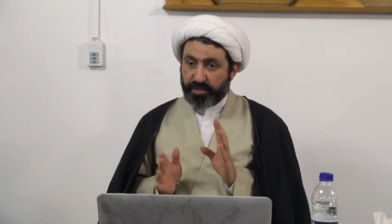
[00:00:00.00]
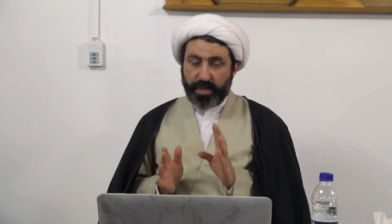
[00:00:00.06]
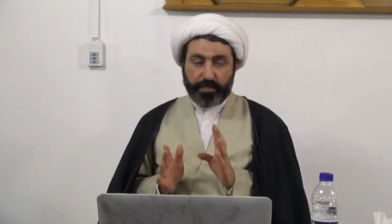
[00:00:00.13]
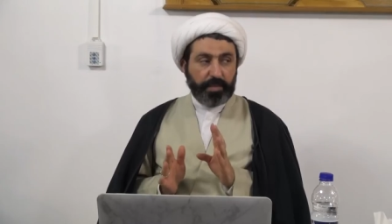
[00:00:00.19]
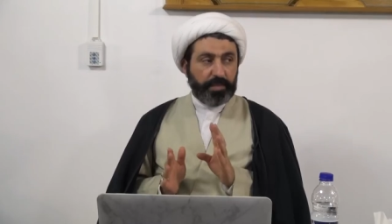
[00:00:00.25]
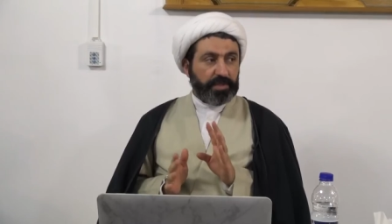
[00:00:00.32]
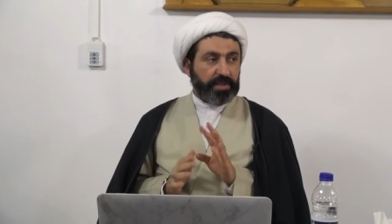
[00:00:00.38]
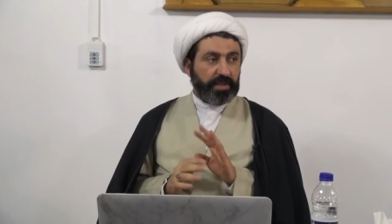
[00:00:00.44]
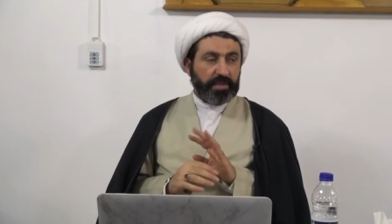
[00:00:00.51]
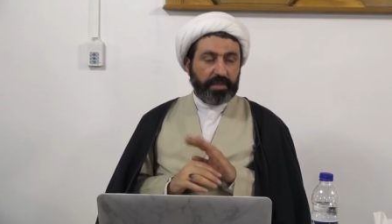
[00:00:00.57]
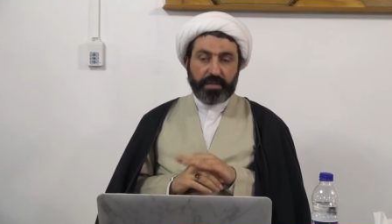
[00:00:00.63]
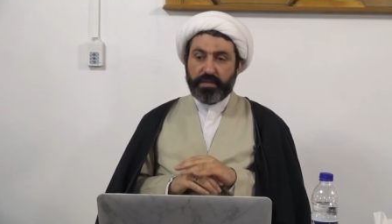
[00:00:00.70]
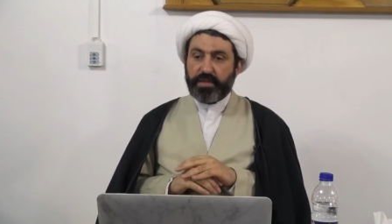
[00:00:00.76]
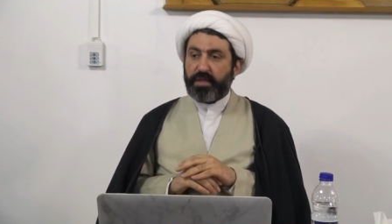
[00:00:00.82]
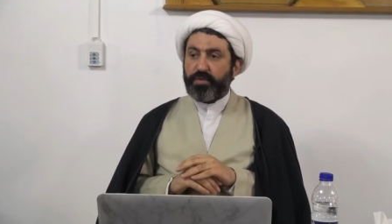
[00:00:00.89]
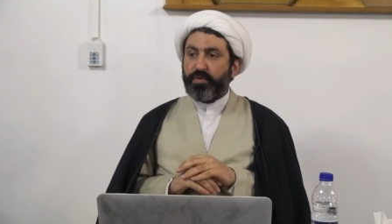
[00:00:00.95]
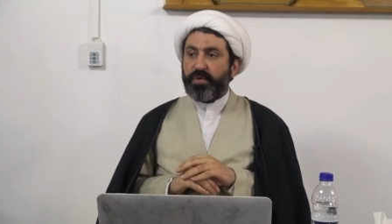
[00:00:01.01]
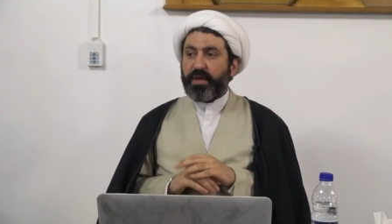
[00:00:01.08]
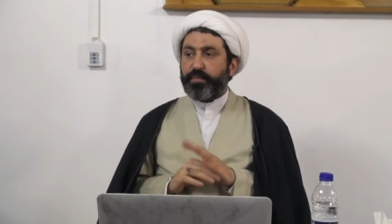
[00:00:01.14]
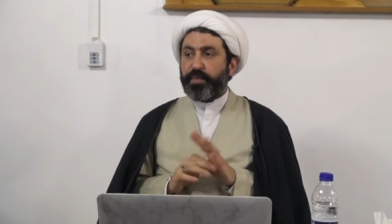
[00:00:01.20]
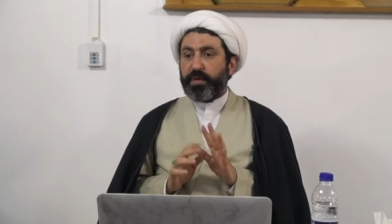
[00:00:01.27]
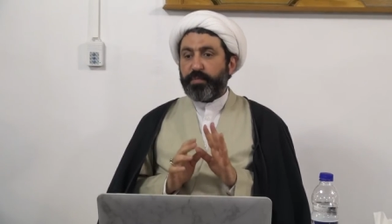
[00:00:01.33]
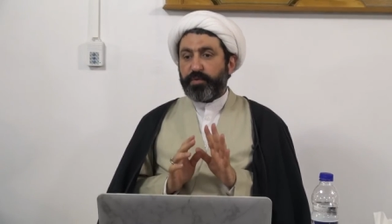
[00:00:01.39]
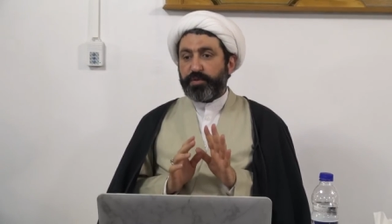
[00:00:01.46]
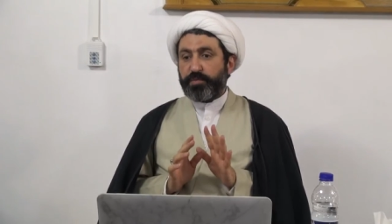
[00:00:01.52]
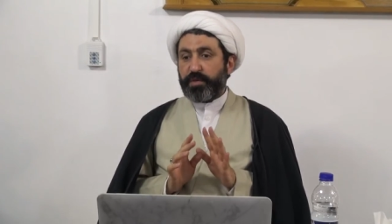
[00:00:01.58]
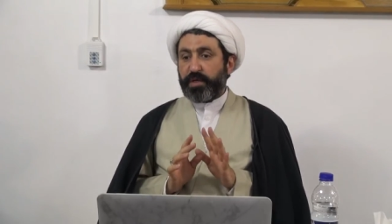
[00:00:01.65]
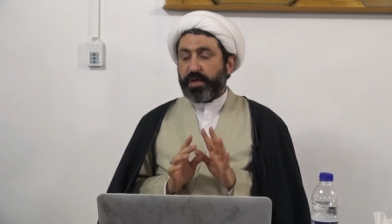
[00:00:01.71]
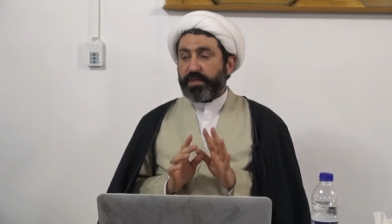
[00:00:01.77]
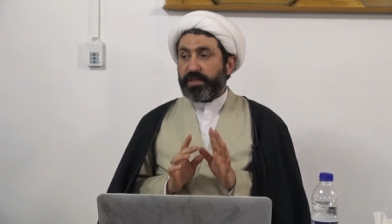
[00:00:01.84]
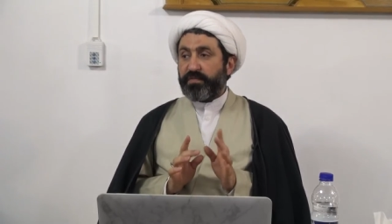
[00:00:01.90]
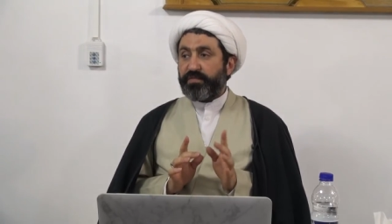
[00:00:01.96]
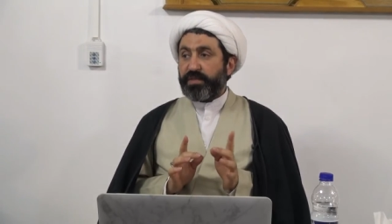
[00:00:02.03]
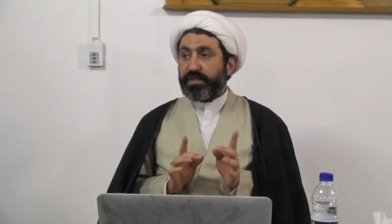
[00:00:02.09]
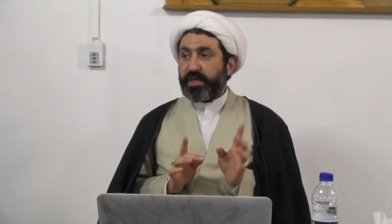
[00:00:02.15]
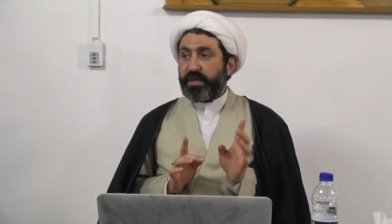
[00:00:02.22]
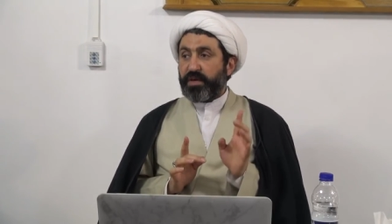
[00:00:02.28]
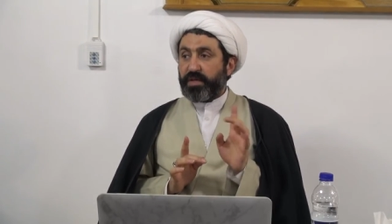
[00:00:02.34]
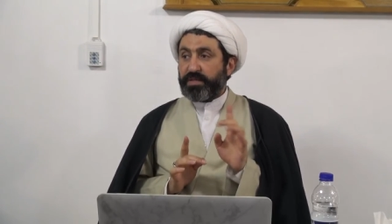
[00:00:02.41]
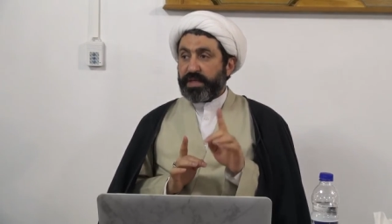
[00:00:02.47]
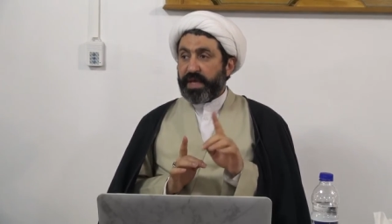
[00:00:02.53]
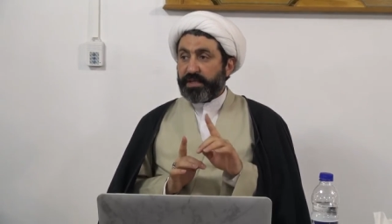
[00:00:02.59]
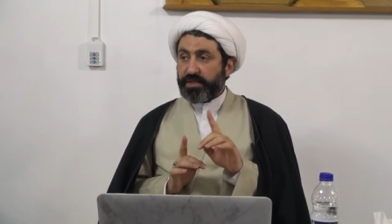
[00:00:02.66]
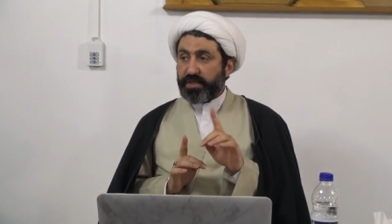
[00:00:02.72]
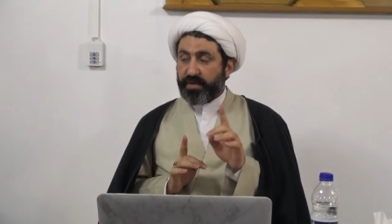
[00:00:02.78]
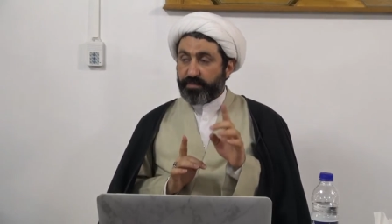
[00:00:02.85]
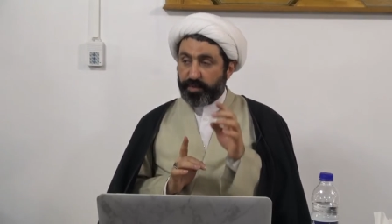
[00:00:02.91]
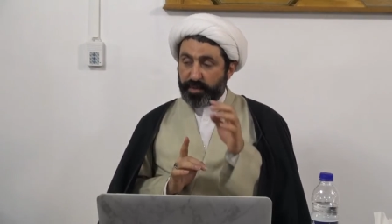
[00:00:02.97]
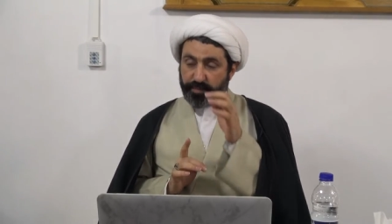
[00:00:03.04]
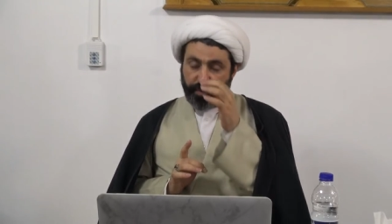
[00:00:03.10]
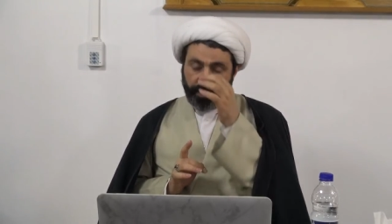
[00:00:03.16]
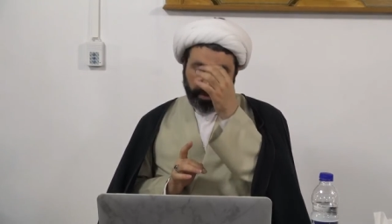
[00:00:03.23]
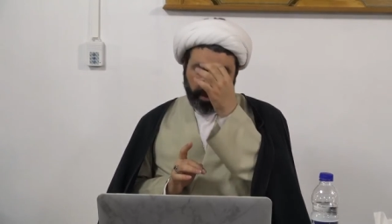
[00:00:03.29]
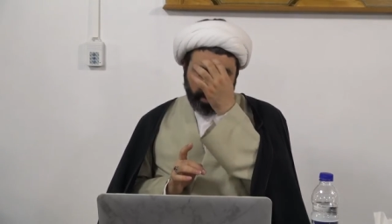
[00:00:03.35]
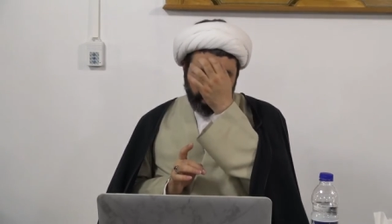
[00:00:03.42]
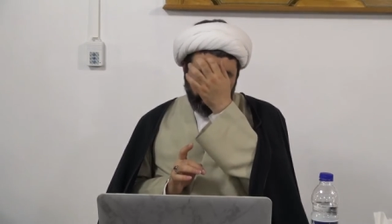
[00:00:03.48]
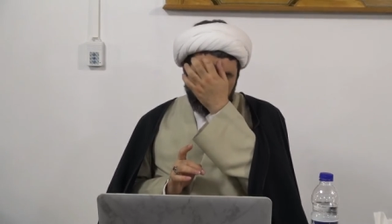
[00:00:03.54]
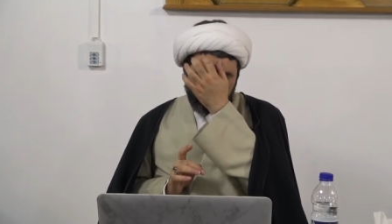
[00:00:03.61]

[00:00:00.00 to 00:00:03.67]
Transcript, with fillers: Some people said they don't have purpose because if we say God's action have purpose, then